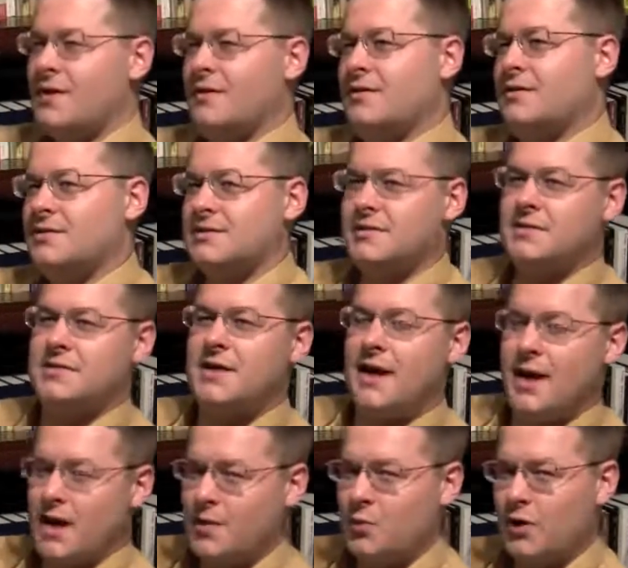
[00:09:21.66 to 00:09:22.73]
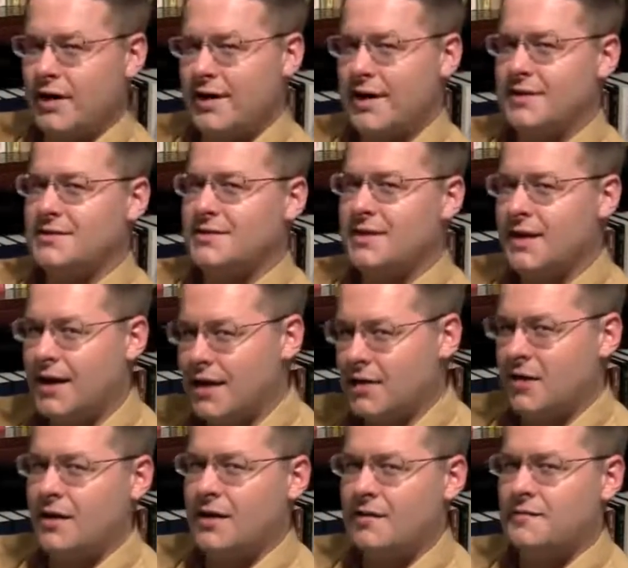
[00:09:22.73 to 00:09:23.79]
This is the time when it has
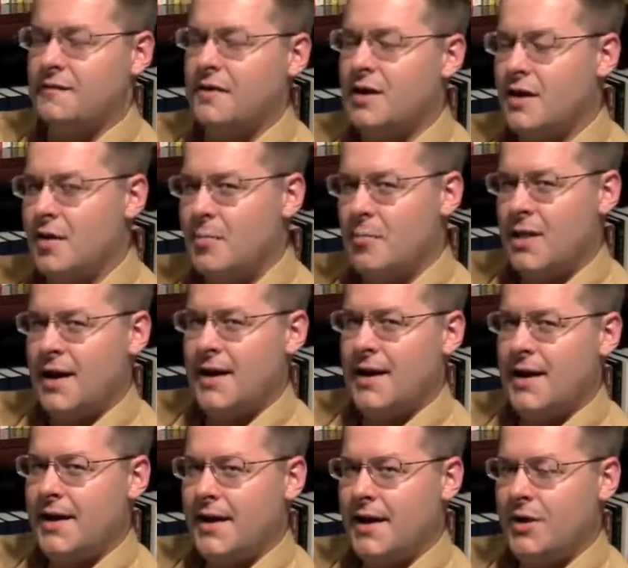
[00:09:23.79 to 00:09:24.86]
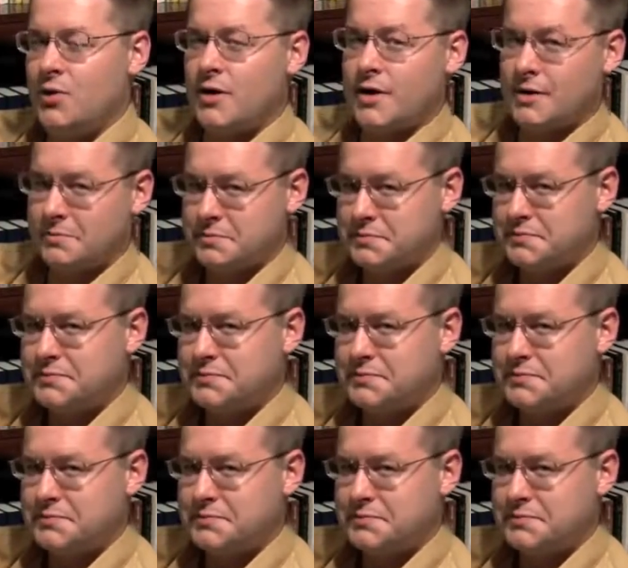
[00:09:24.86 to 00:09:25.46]
cut off my aorta.